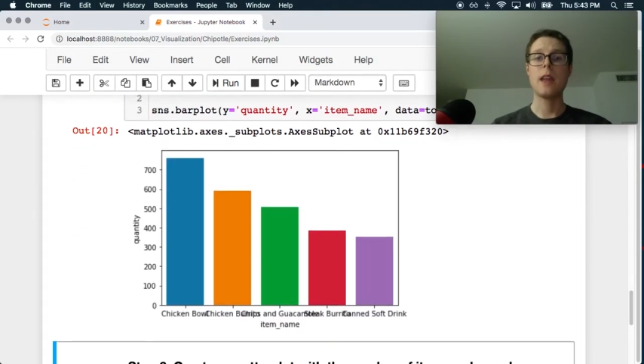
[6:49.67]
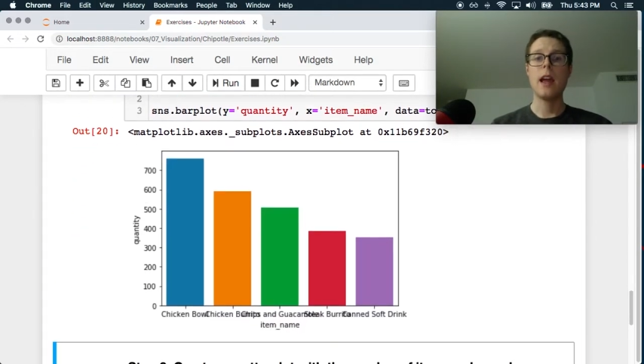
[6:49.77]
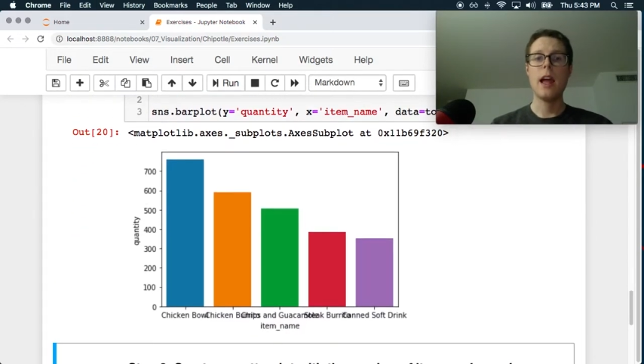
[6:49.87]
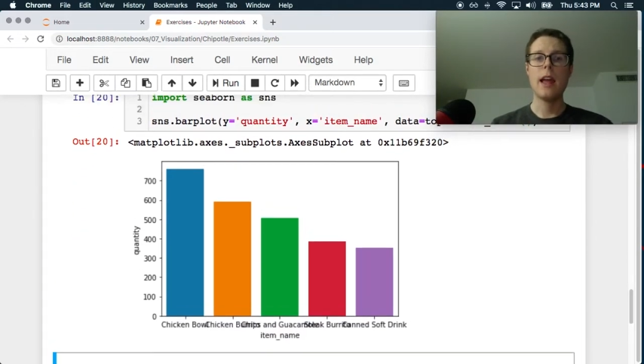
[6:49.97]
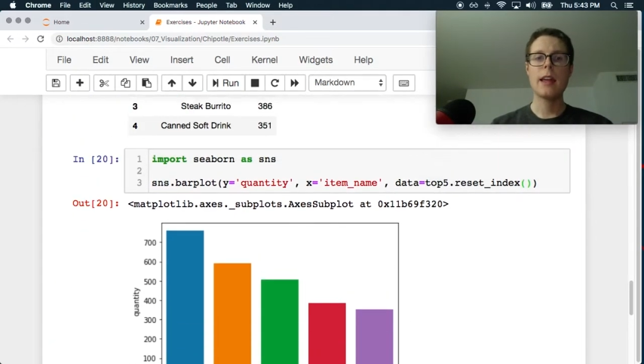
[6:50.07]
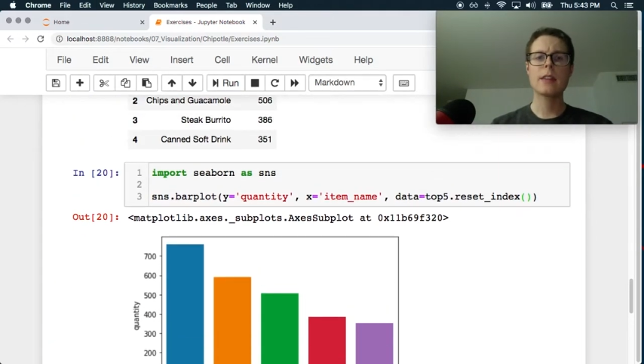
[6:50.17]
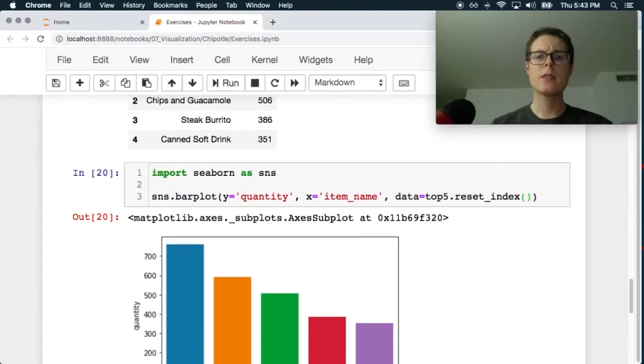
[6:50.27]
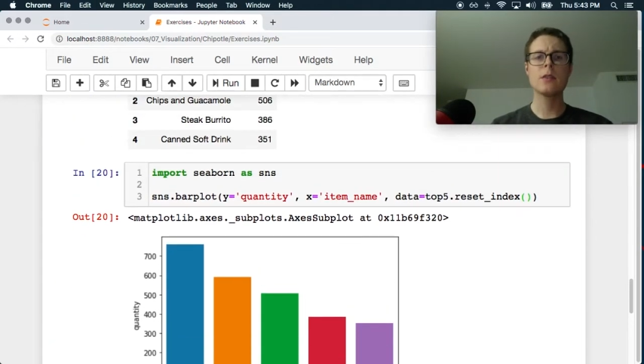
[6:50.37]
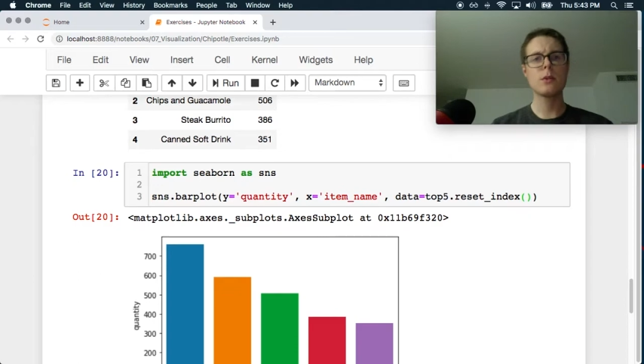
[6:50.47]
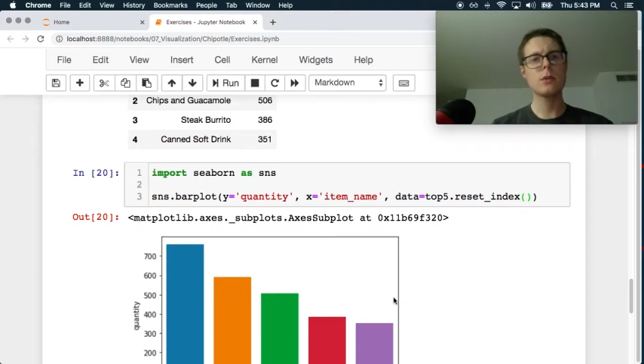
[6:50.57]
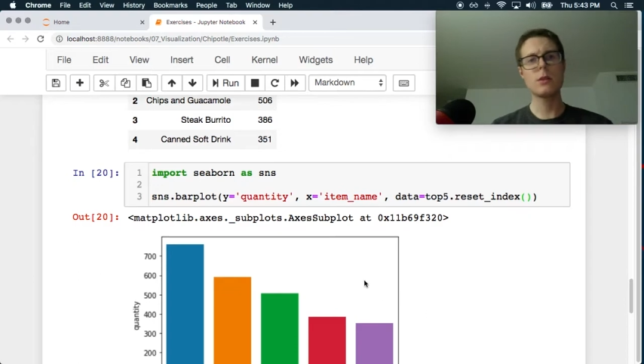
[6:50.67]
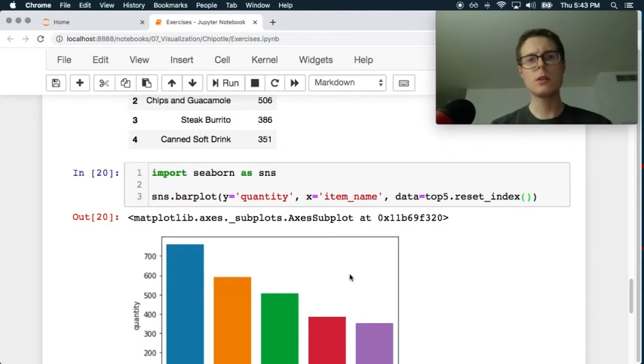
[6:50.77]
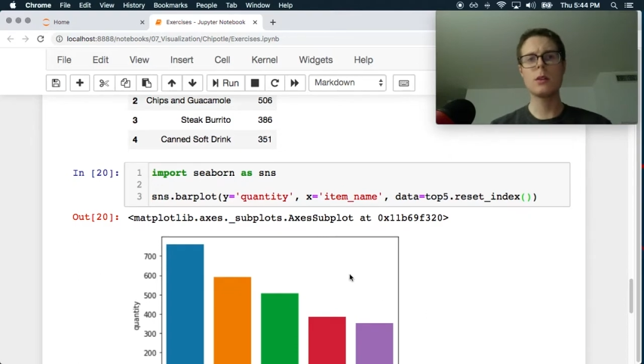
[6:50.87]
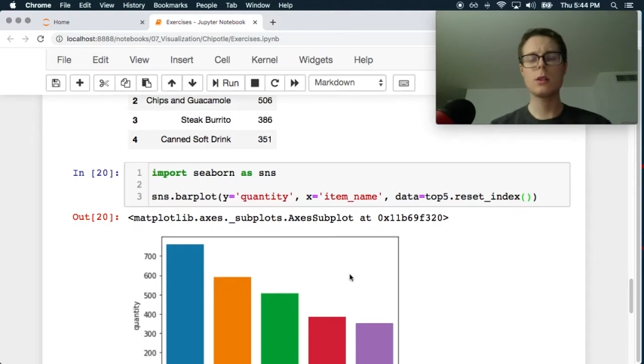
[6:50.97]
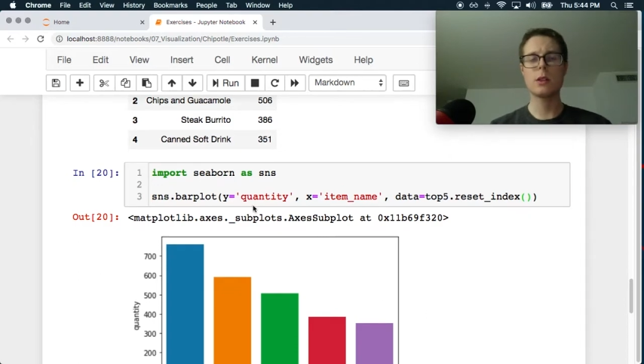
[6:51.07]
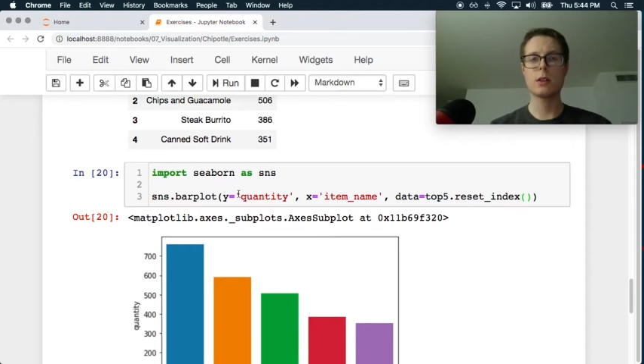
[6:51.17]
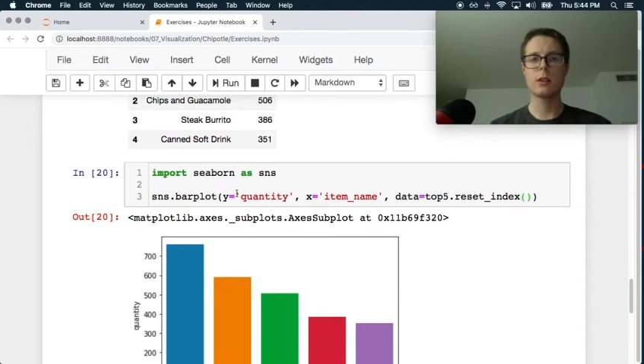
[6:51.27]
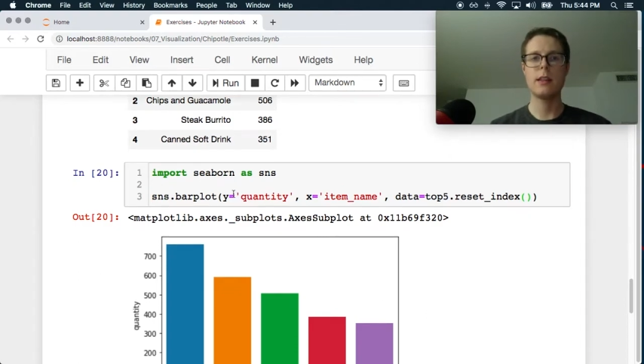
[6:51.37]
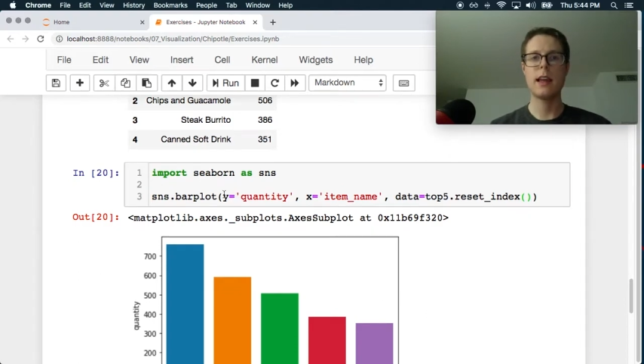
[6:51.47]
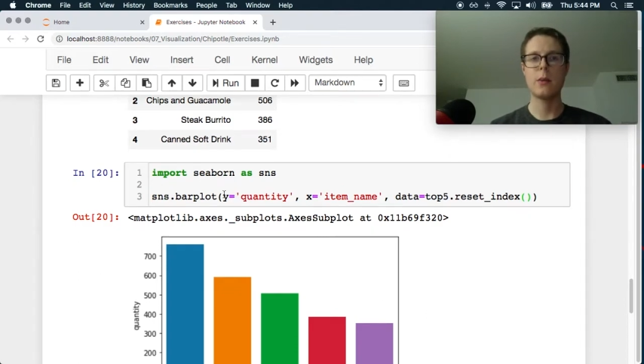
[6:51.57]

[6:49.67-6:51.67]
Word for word: and uh, yeah,